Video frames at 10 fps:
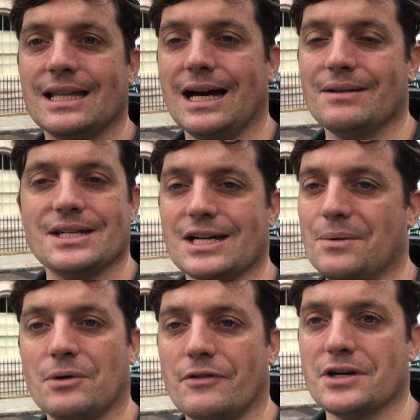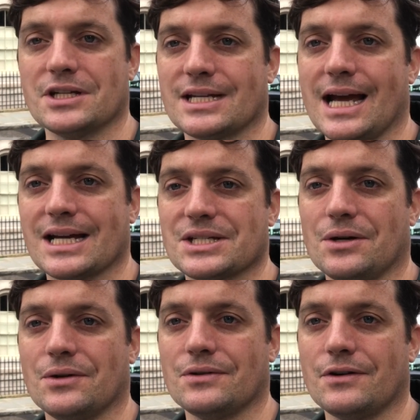uh, these unprovoked attacks
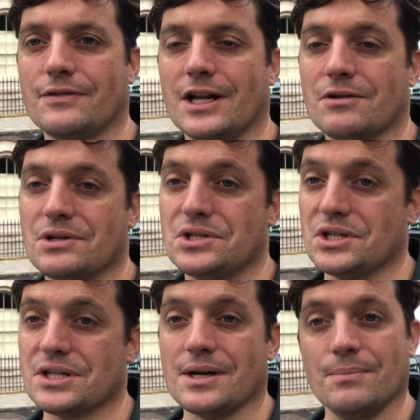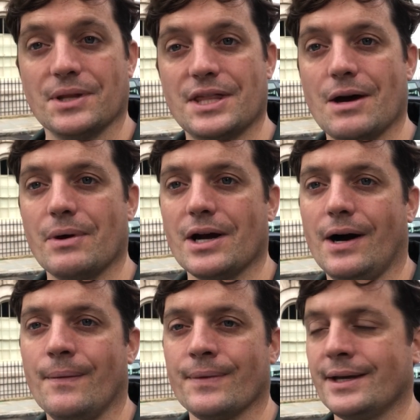on, on fellow Christians. But there we are.